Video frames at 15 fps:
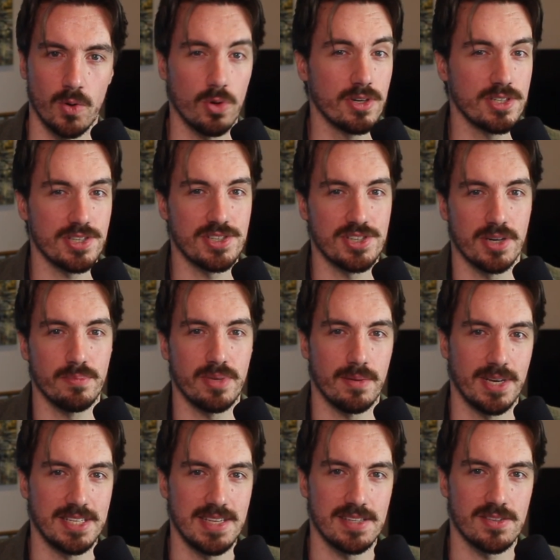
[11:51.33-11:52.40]
Or just jump
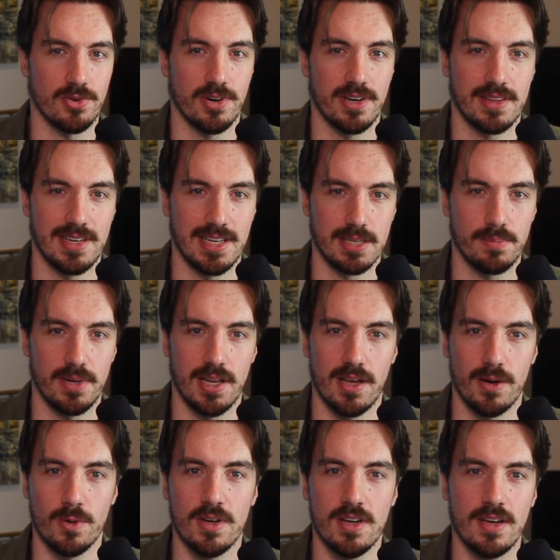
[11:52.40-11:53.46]
into my Discord at the link
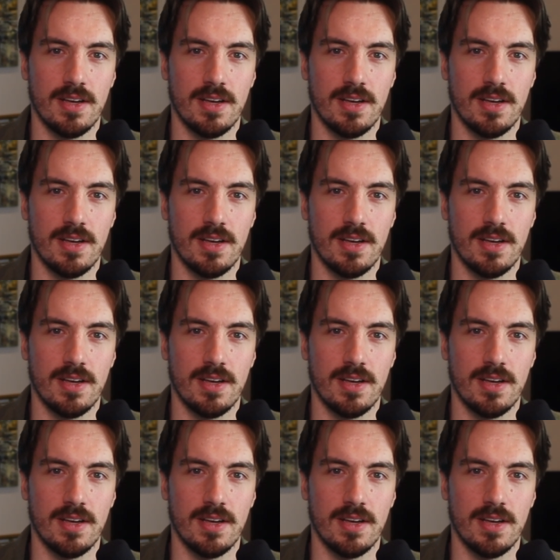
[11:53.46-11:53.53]
below.